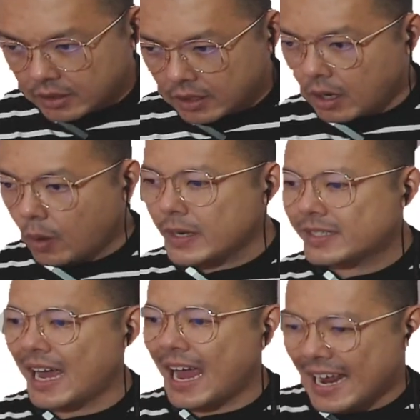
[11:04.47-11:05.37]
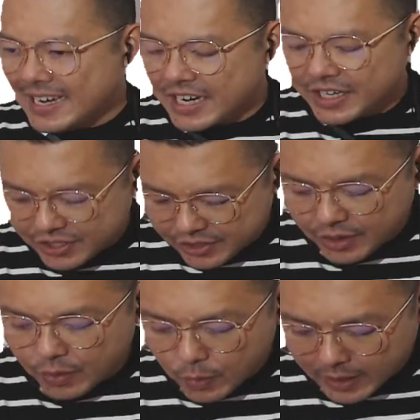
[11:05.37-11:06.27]
or what's the additional
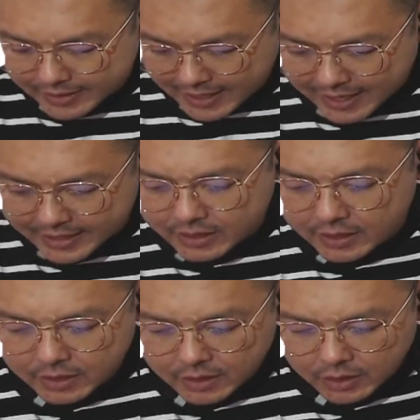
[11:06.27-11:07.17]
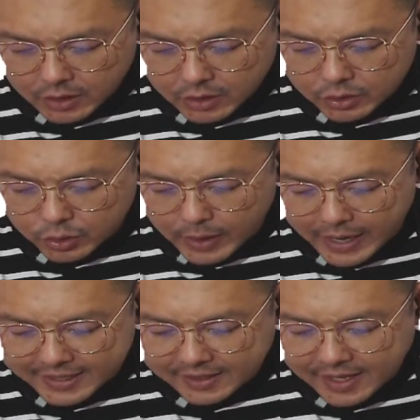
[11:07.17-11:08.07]
work done to
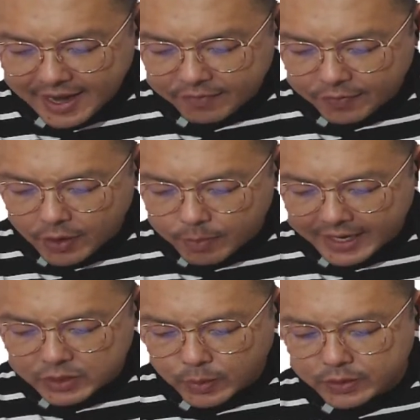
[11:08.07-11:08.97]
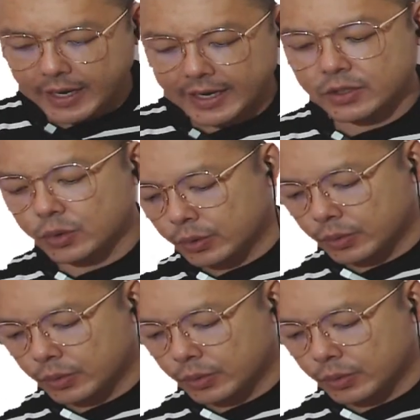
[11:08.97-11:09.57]
extend from x1 to x2?